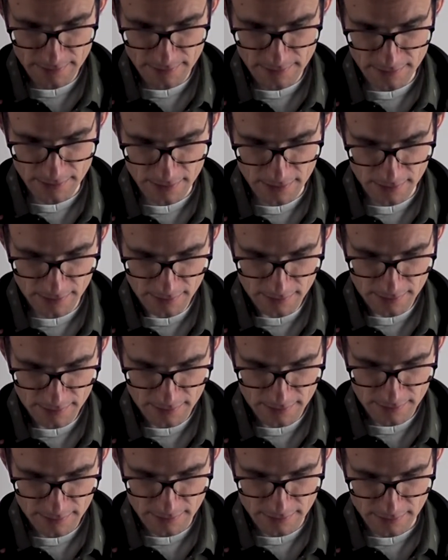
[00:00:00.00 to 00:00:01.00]
the
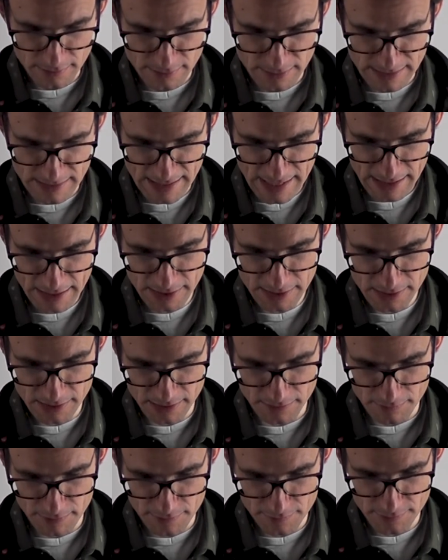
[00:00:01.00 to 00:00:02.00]
second
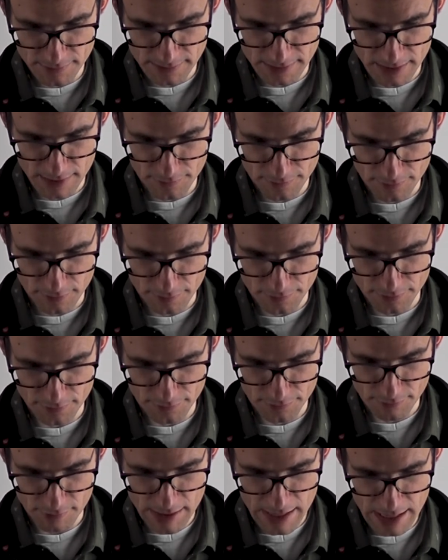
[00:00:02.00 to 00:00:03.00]
derivative of the
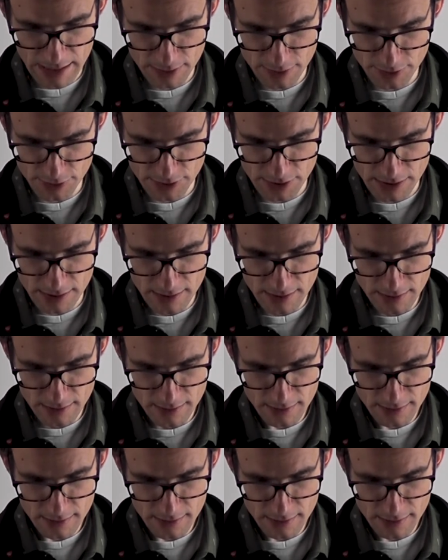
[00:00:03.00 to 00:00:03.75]
free energy